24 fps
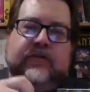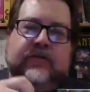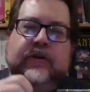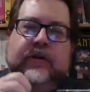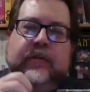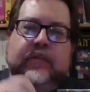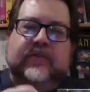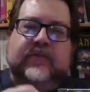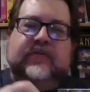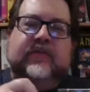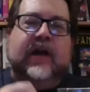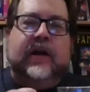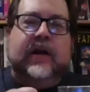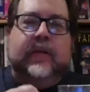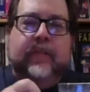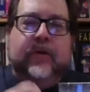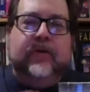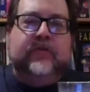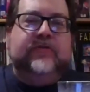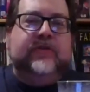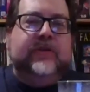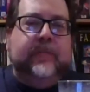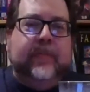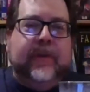cream is kind of
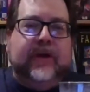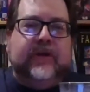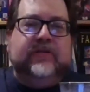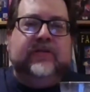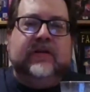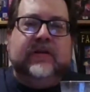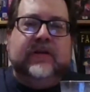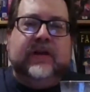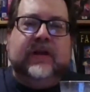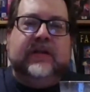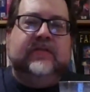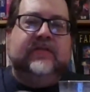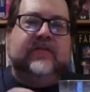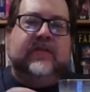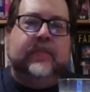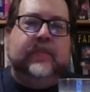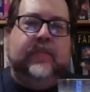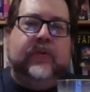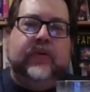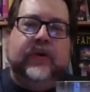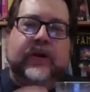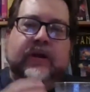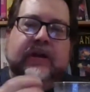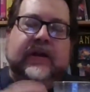mostly melted at some
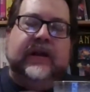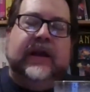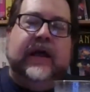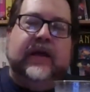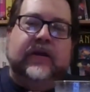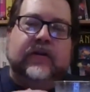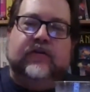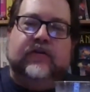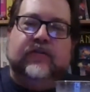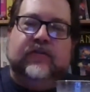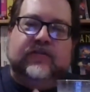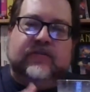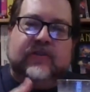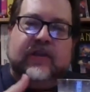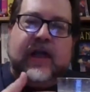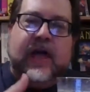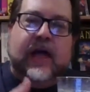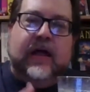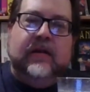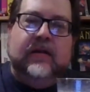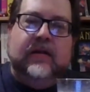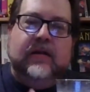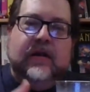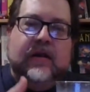point, and now you're just
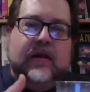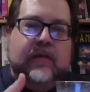got